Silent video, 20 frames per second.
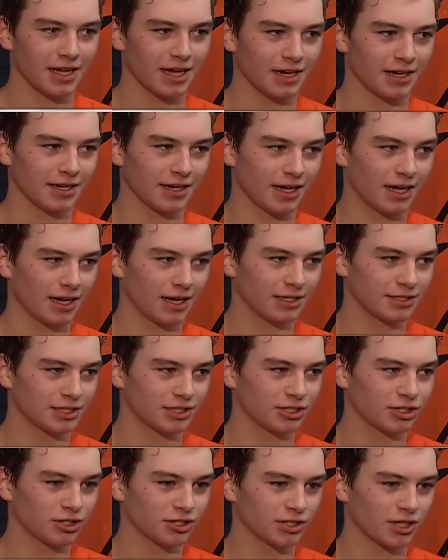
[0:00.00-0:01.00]
and uh,
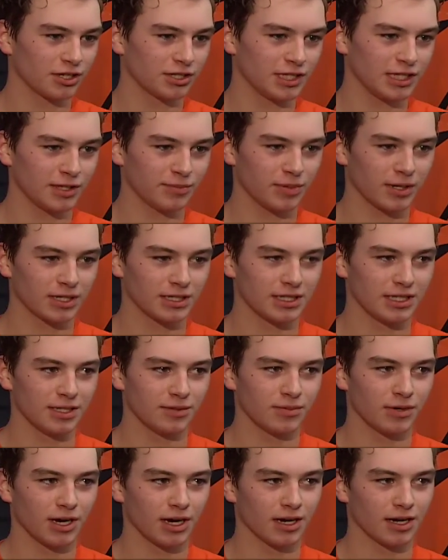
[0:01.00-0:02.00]
just shows how deep our
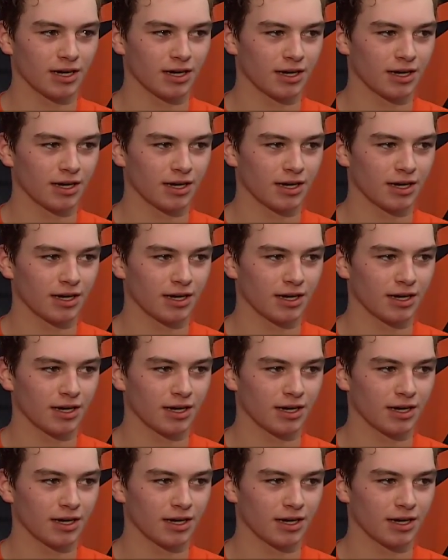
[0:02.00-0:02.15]
team are.